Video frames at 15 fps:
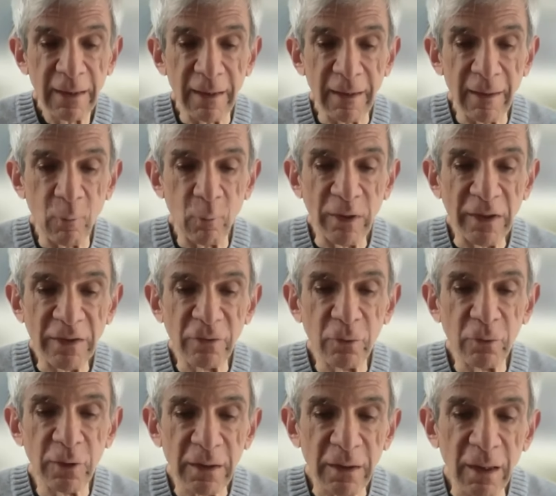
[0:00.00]
Uh, we
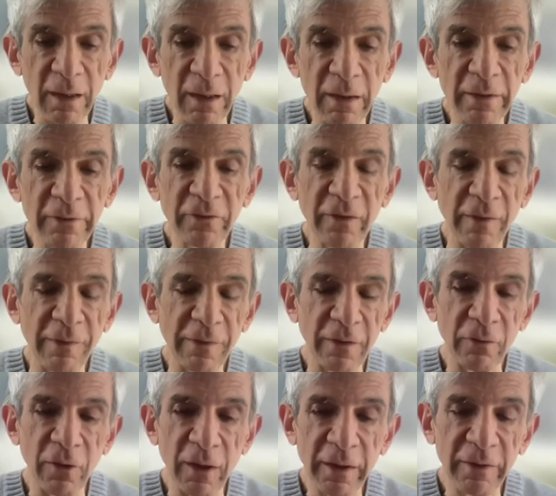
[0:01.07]
do acknowledge that the
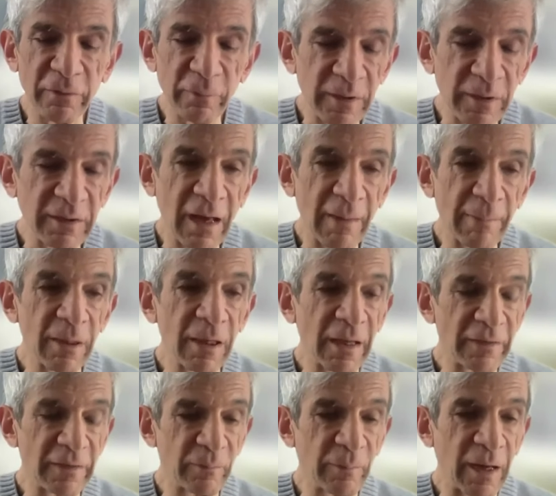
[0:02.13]
drug is
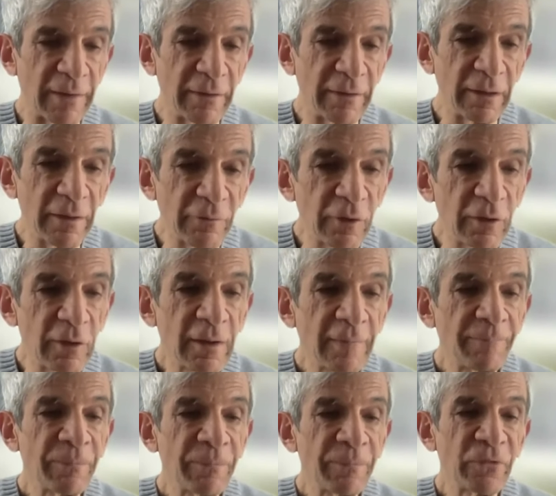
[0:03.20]
metabolized by the liver,
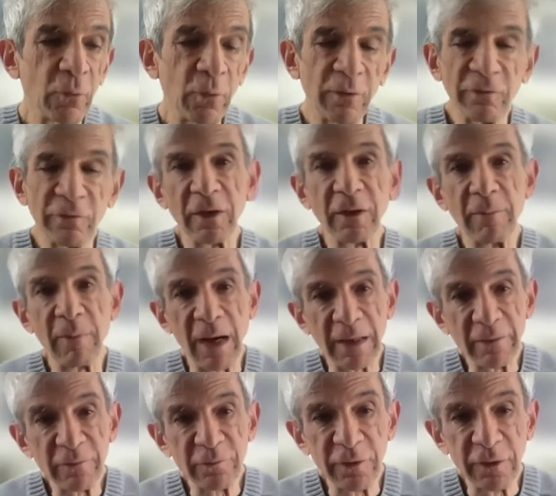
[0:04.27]
so we're very
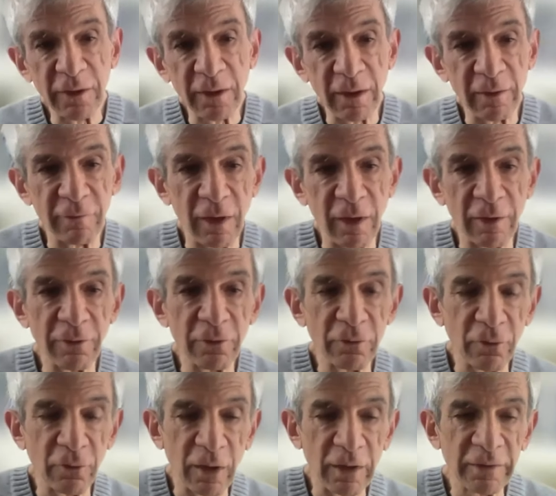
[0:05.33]
mindful of other
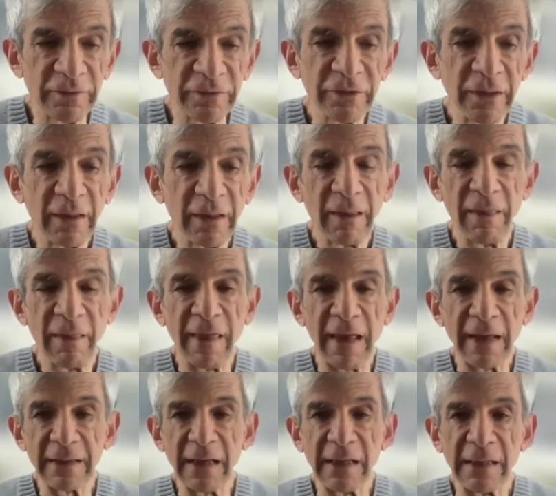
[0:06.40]
drugs
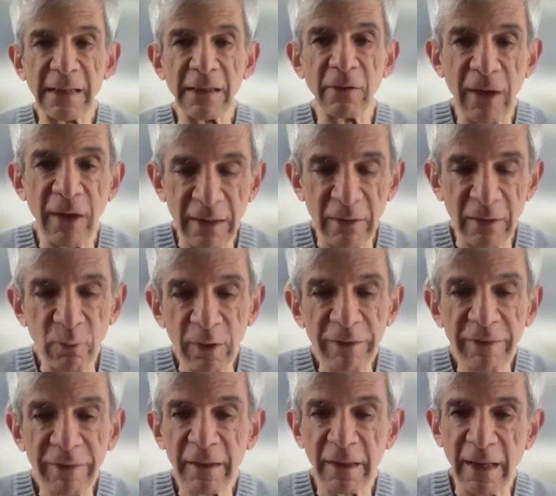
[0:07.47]
that can interact
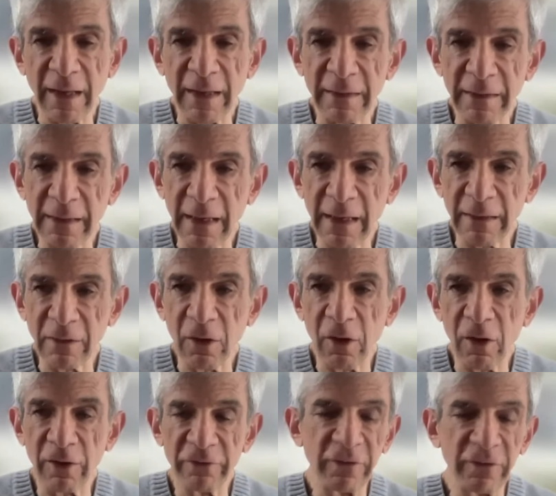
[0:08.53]
with it and can
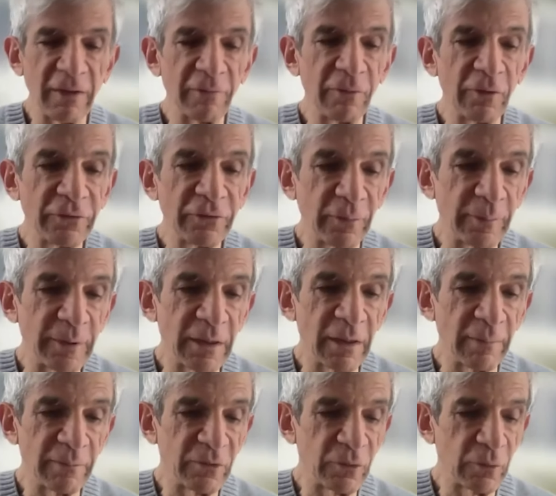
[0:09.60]
cause levels to
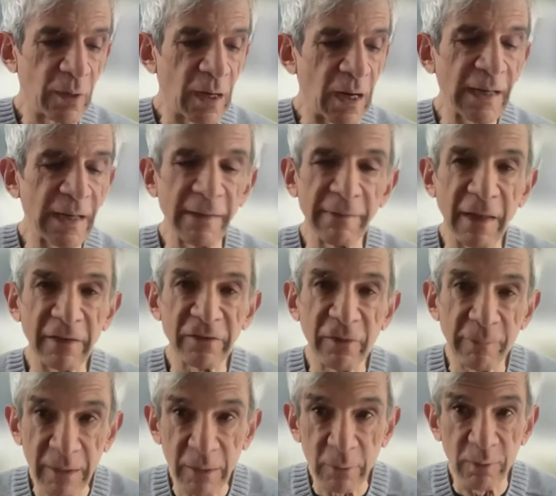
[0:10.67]
become too high. And that's
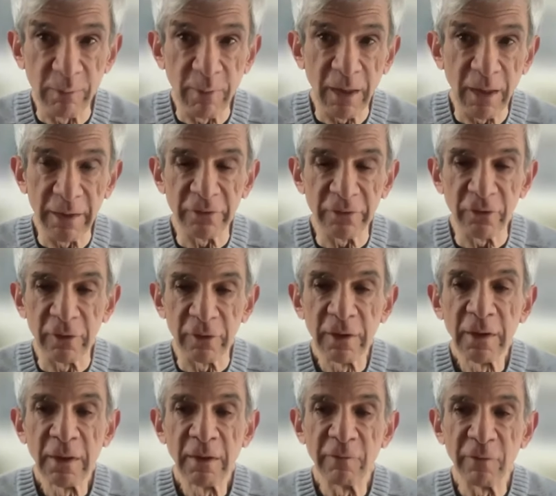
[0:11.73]
something we monitor
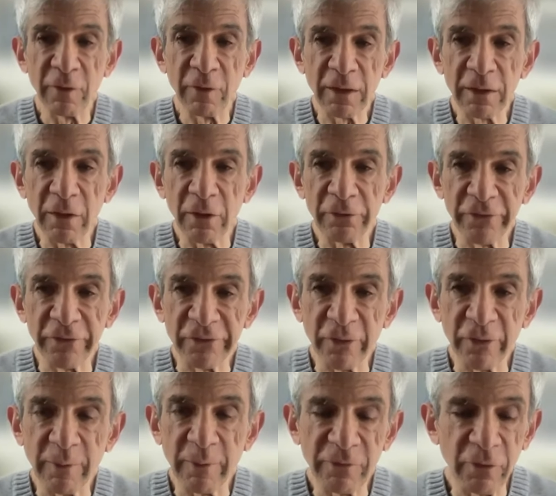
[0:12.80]
very closely.
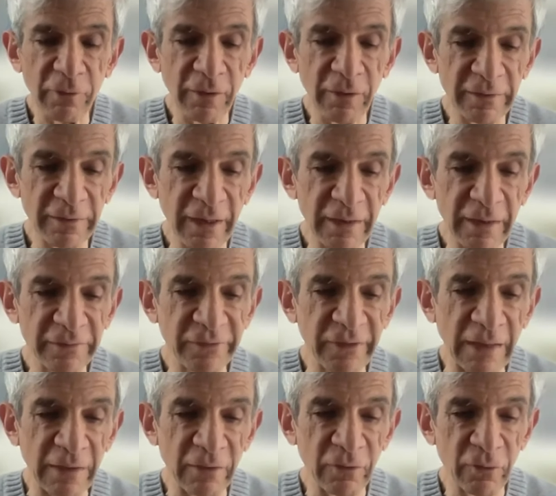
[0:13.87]
Some of you that take
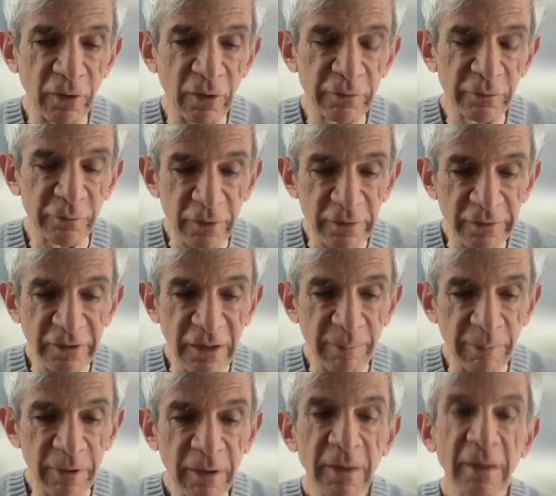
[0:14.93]
statin drugs, for
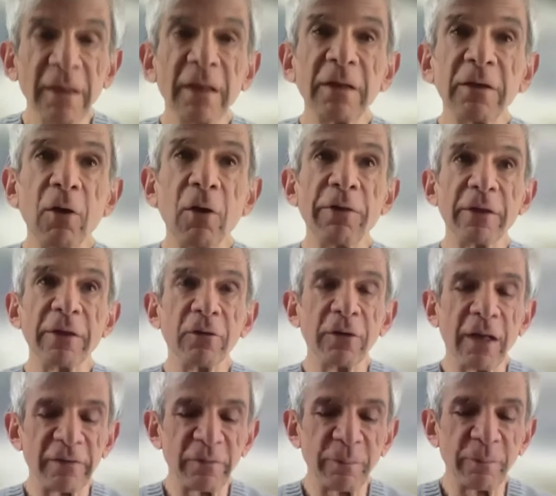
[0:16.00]
example, know that you're
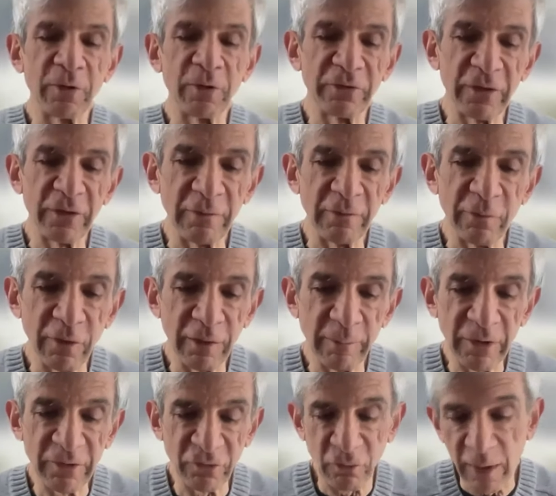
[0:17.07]
not supposed to eat very
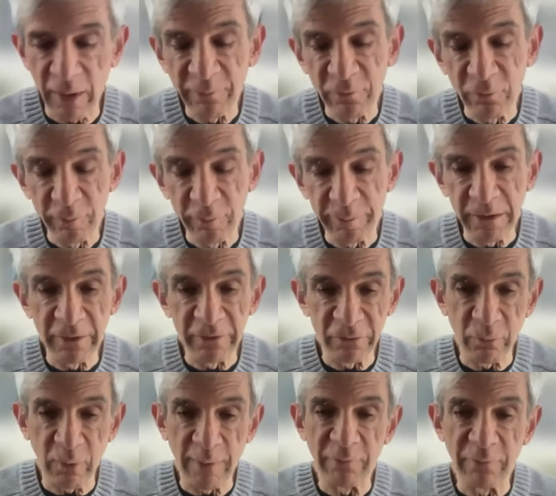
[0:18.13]
much grapefruit
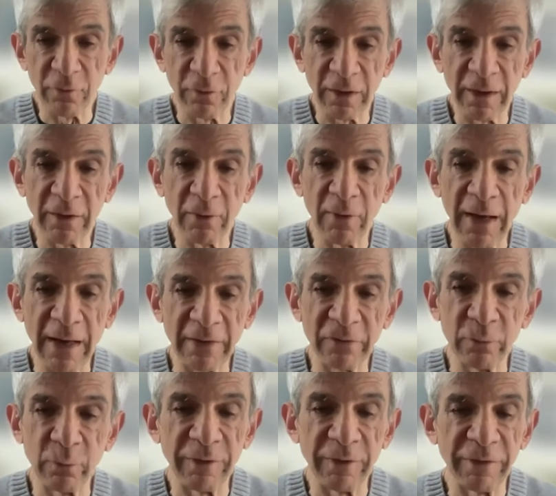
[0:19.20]
because grapefruit
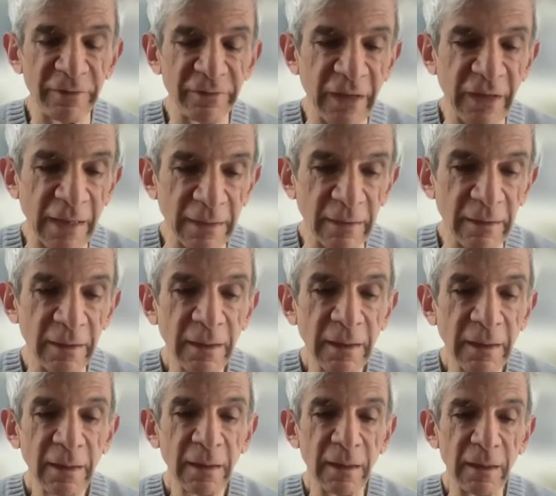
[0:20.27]
interacts with the statin
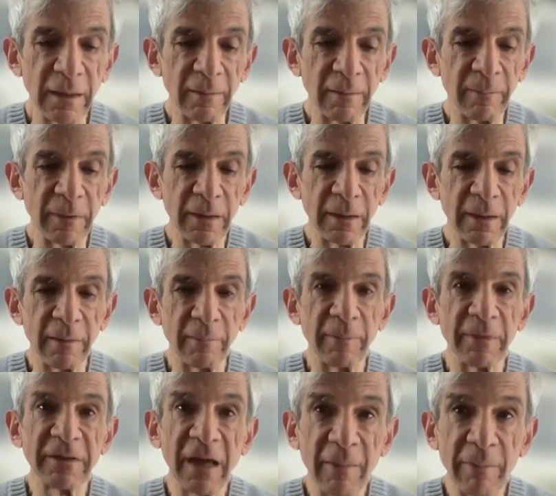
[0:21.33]
um, uh,
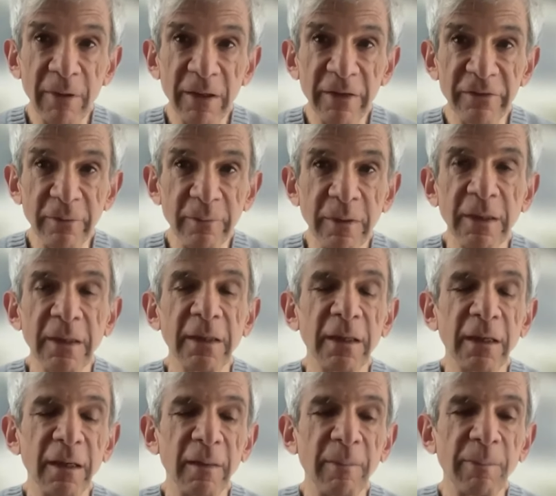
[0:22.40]
metabolism
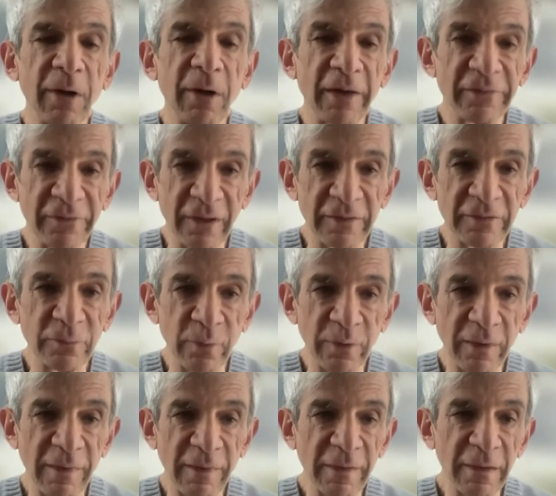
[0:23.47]
uh, process
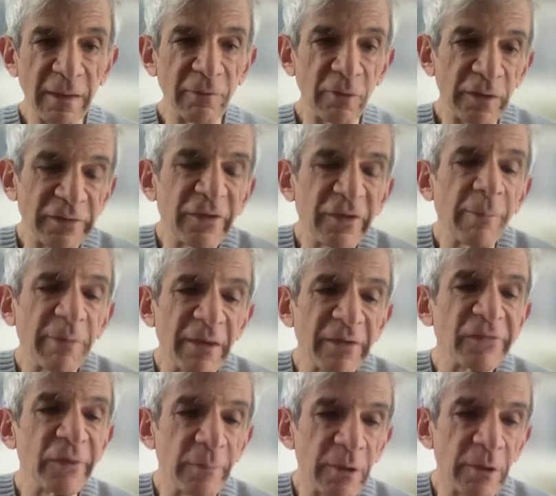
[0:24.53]
within the liver. It's
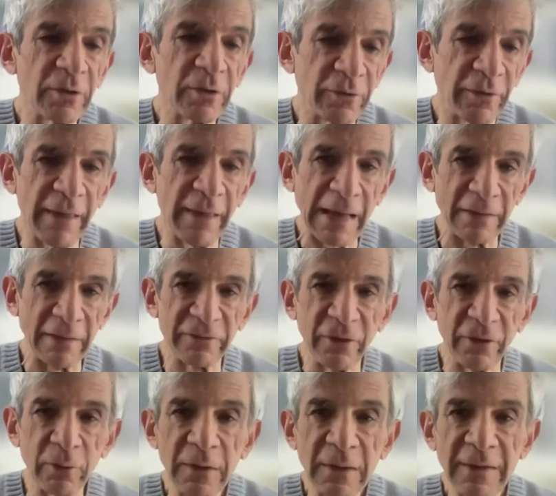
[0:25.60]
something similar to that.
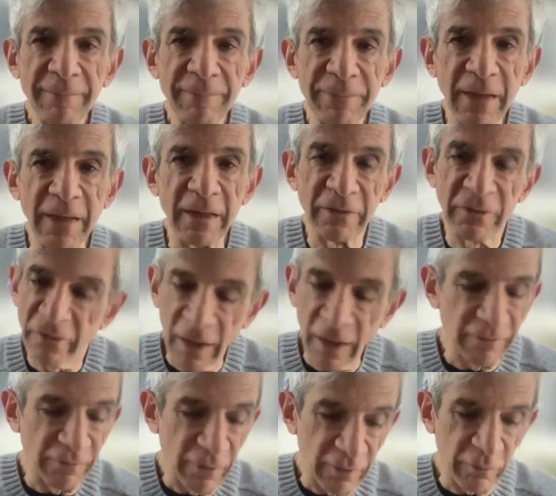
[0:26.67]
So no, it does
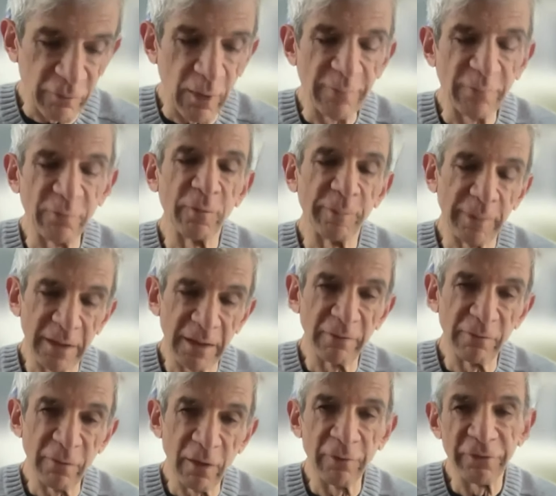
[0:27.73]
not involve grapefruit, but it
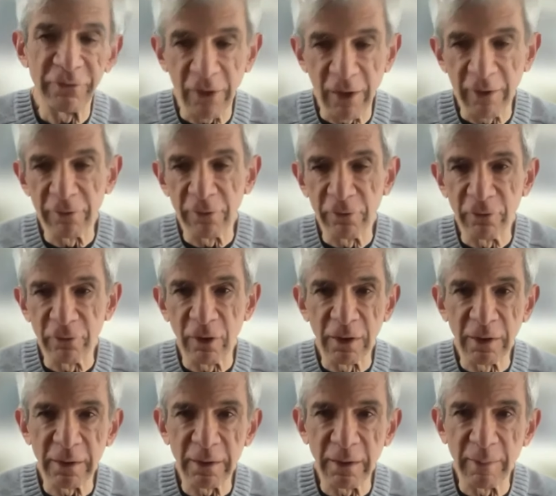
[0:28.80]
involves other
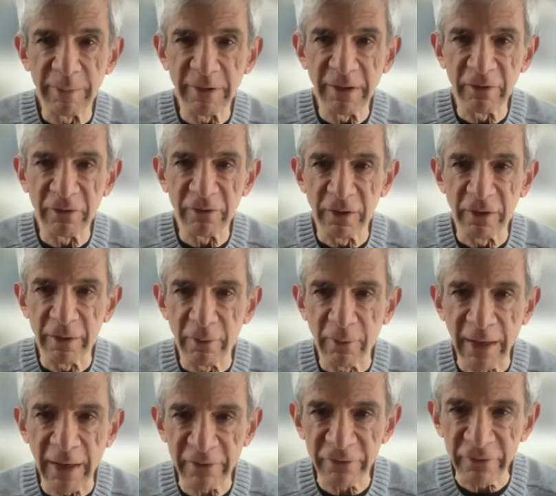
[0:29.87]
drug uh, potential
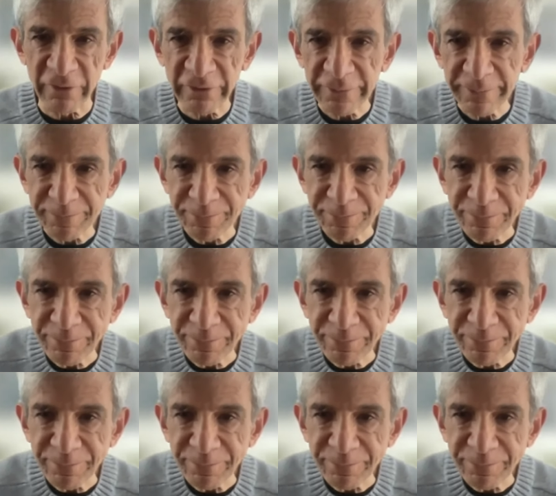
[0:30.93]
interactions.